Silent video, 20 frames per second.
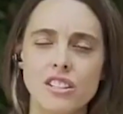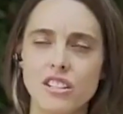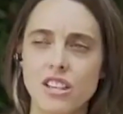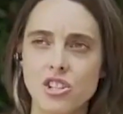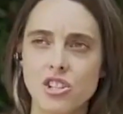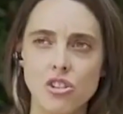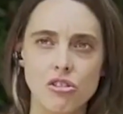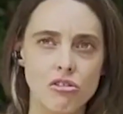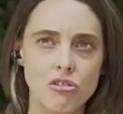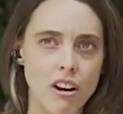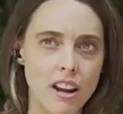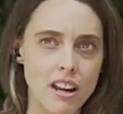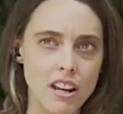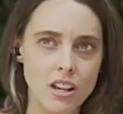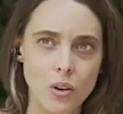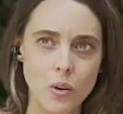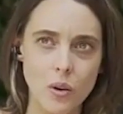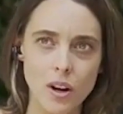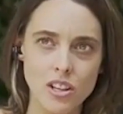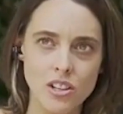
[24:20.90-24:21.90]
It's such
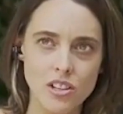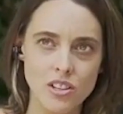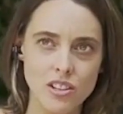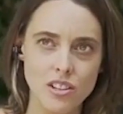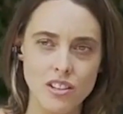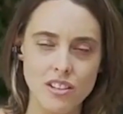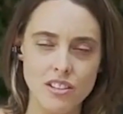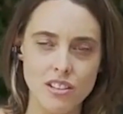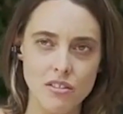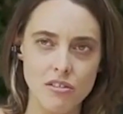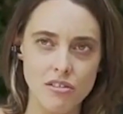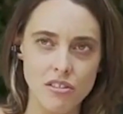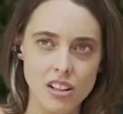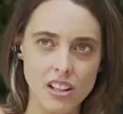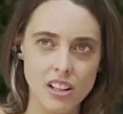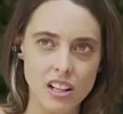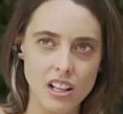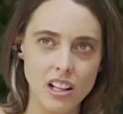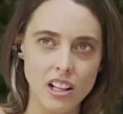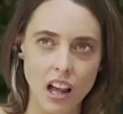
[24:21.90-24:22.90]
great questions that
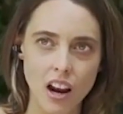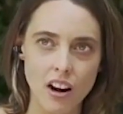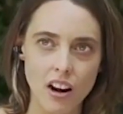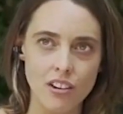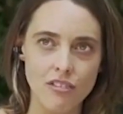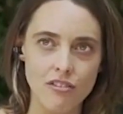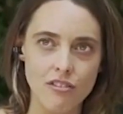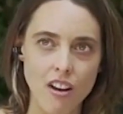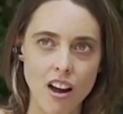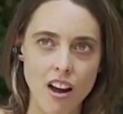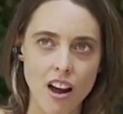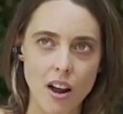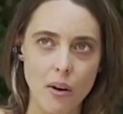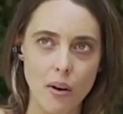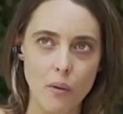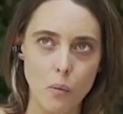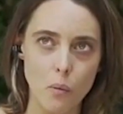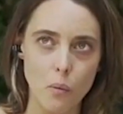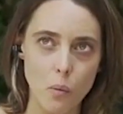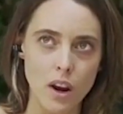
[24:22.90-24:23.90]
really
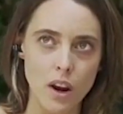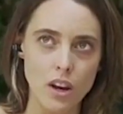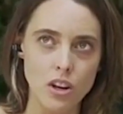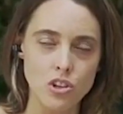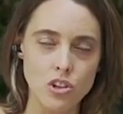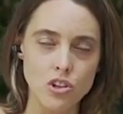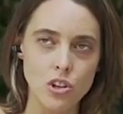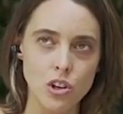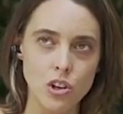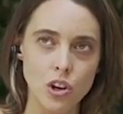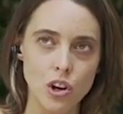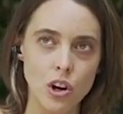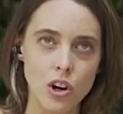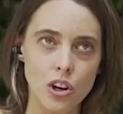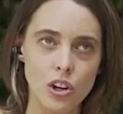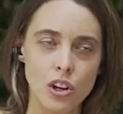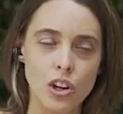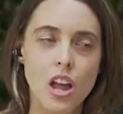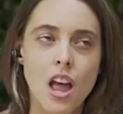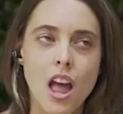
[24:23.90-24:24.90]
clarify where you should
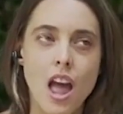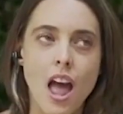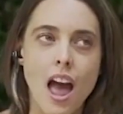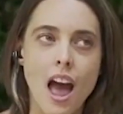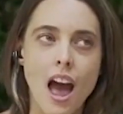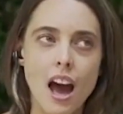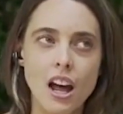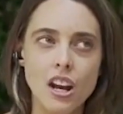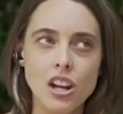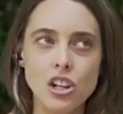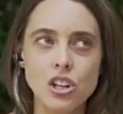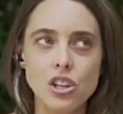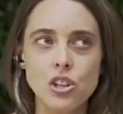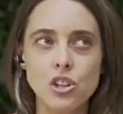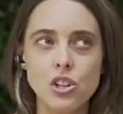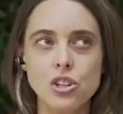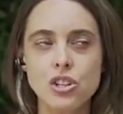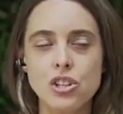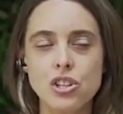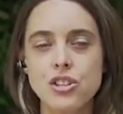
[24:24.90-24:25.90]
go. How do
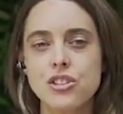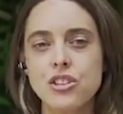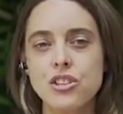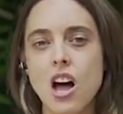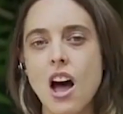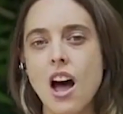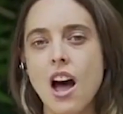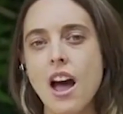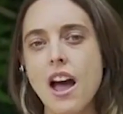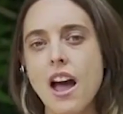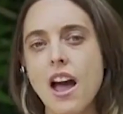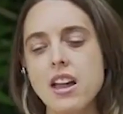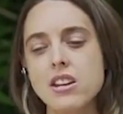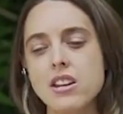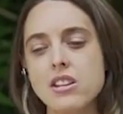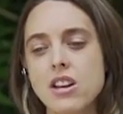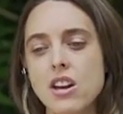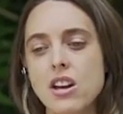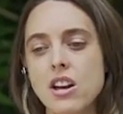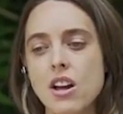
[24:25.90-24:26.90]
you
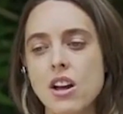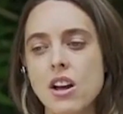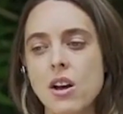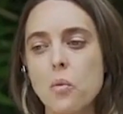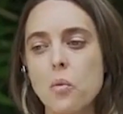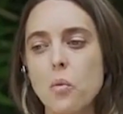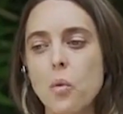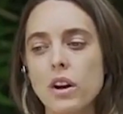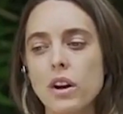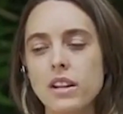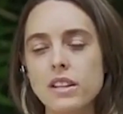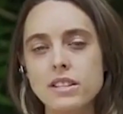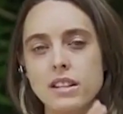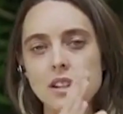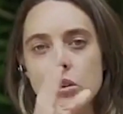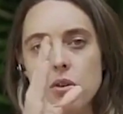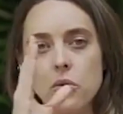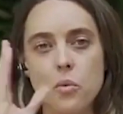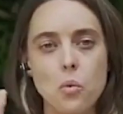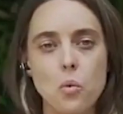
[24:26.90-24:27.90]
decide what is
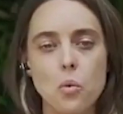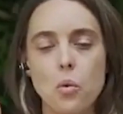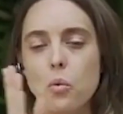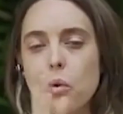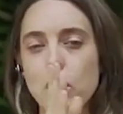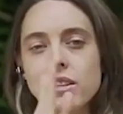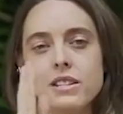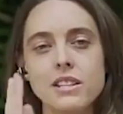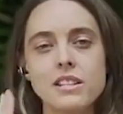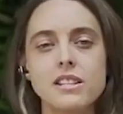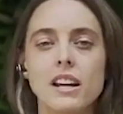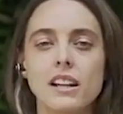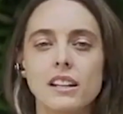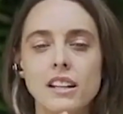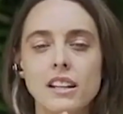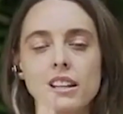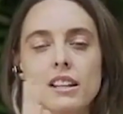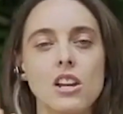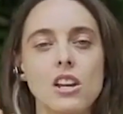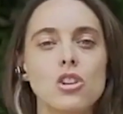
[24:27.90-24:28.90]
a
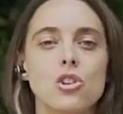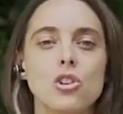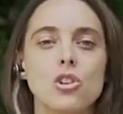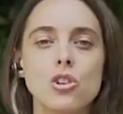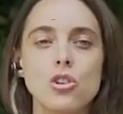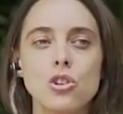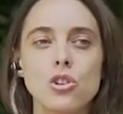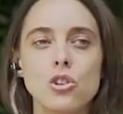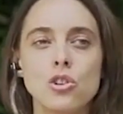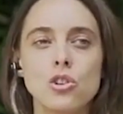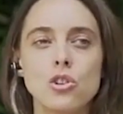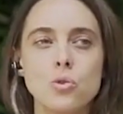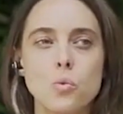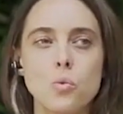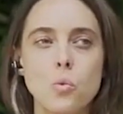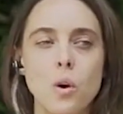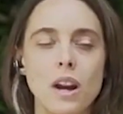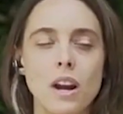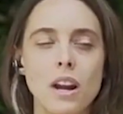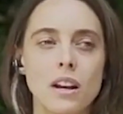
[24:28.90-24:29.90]
technique that you use
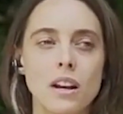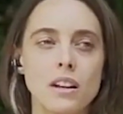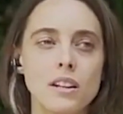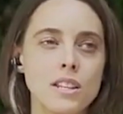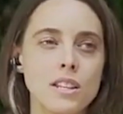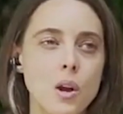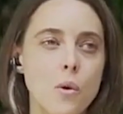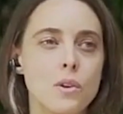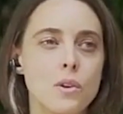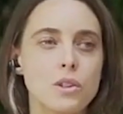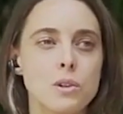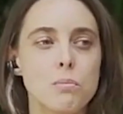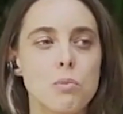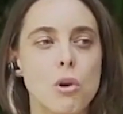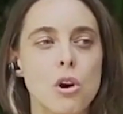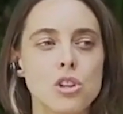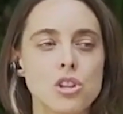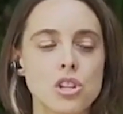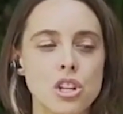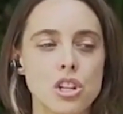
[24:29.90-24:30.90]
when someone's
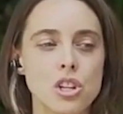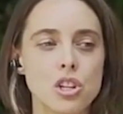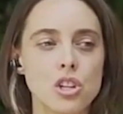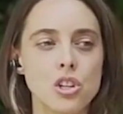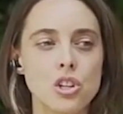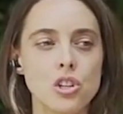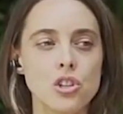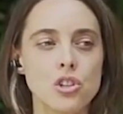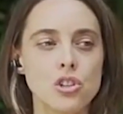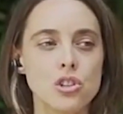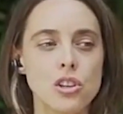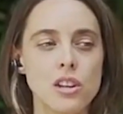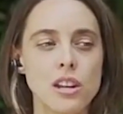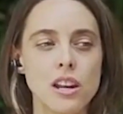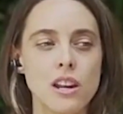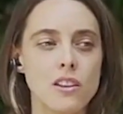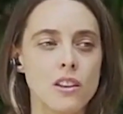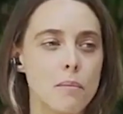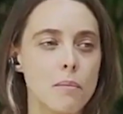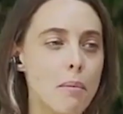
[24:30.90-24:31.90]
approaching you to
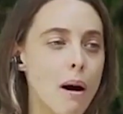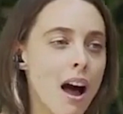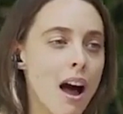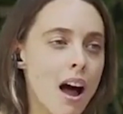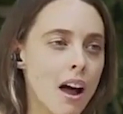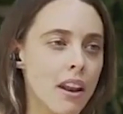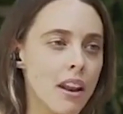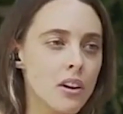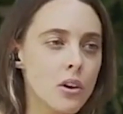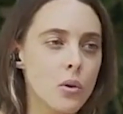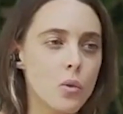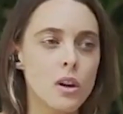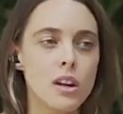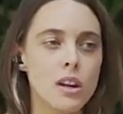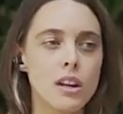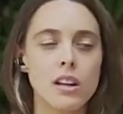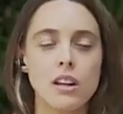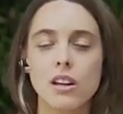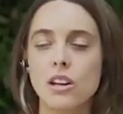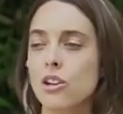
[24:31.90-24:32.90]
either partner
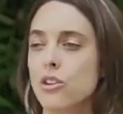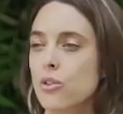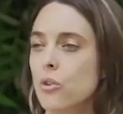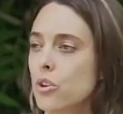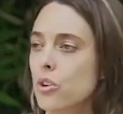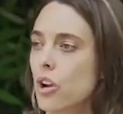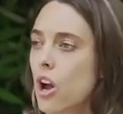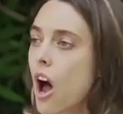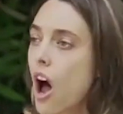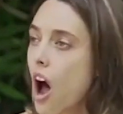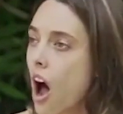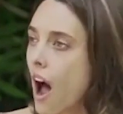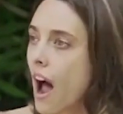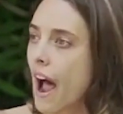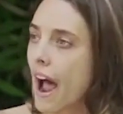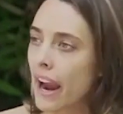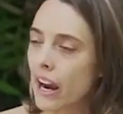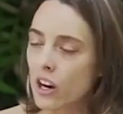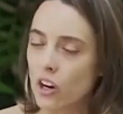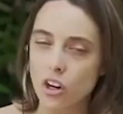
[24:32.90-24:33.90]
with or to
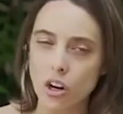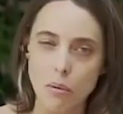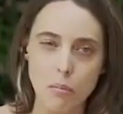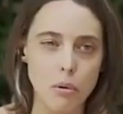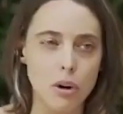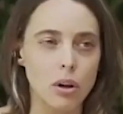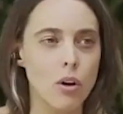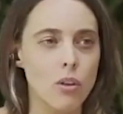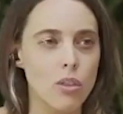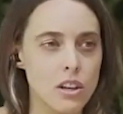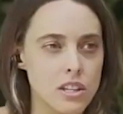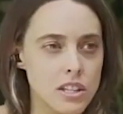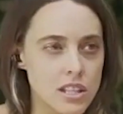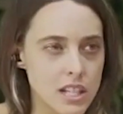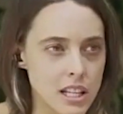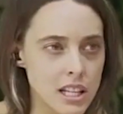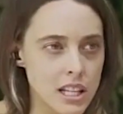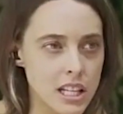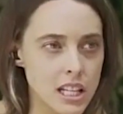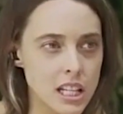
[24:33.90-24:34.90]
hire to bring on the
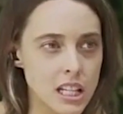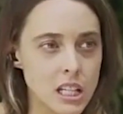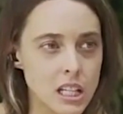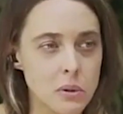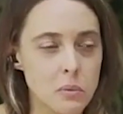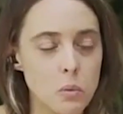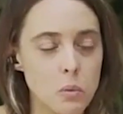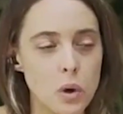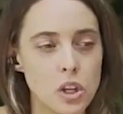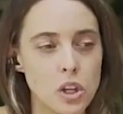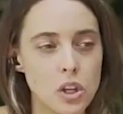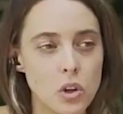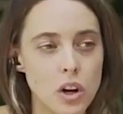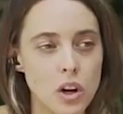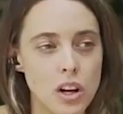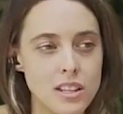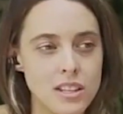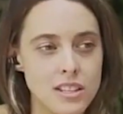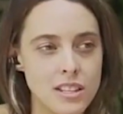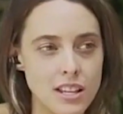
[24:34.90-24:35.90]
team, when
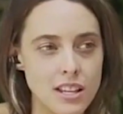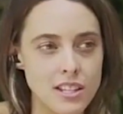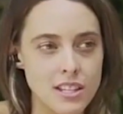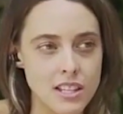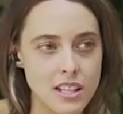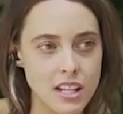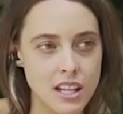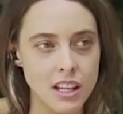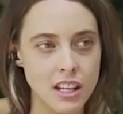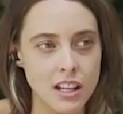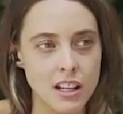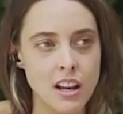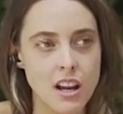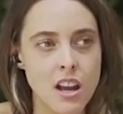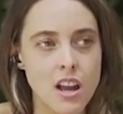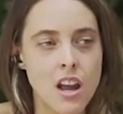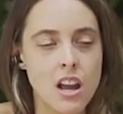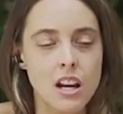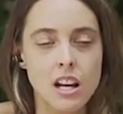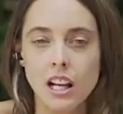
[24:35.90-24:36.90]
you're assessing
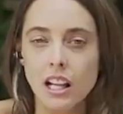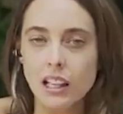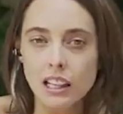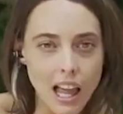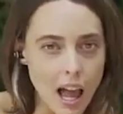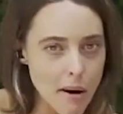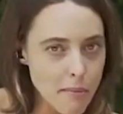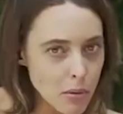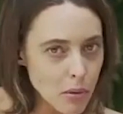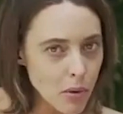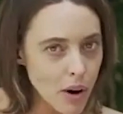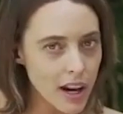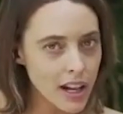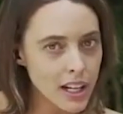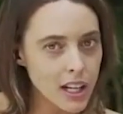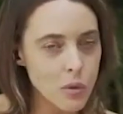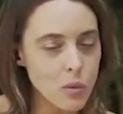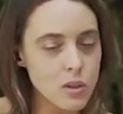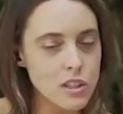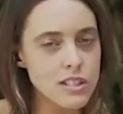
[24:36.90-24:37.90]

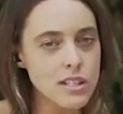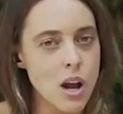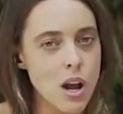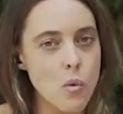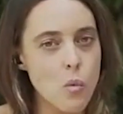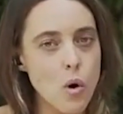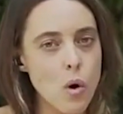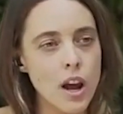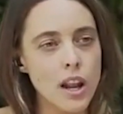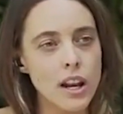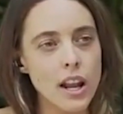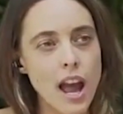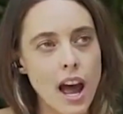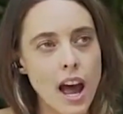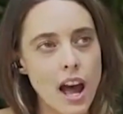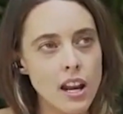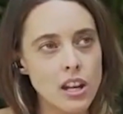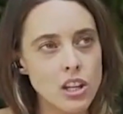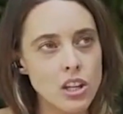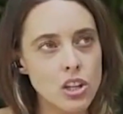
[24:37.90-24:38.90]
collaborating with someone?
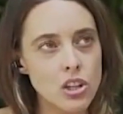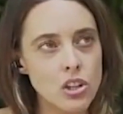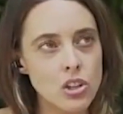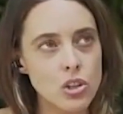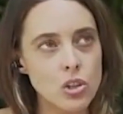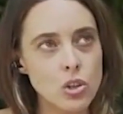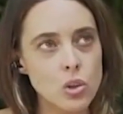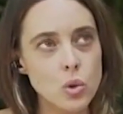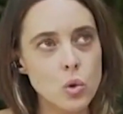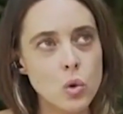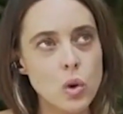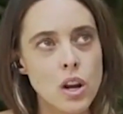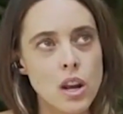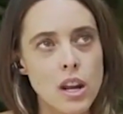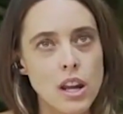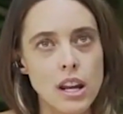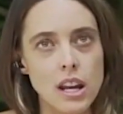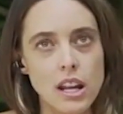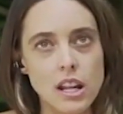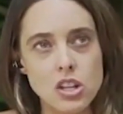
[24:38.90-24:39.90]
How do you
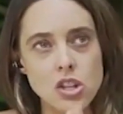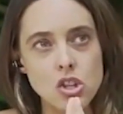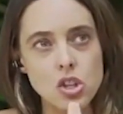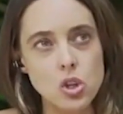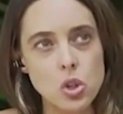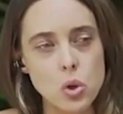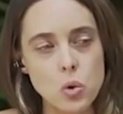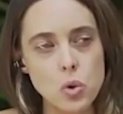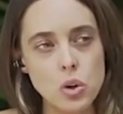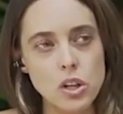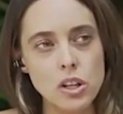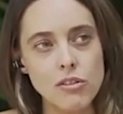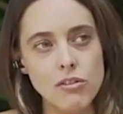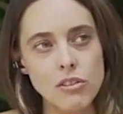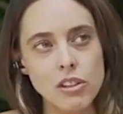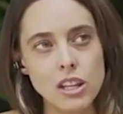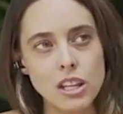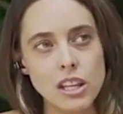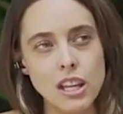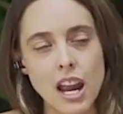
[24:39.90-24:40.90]

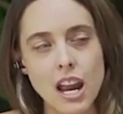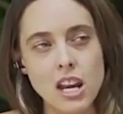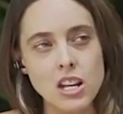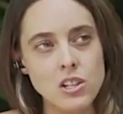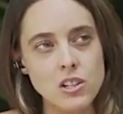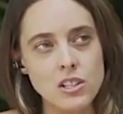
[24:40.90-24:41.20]
intuitively gauge?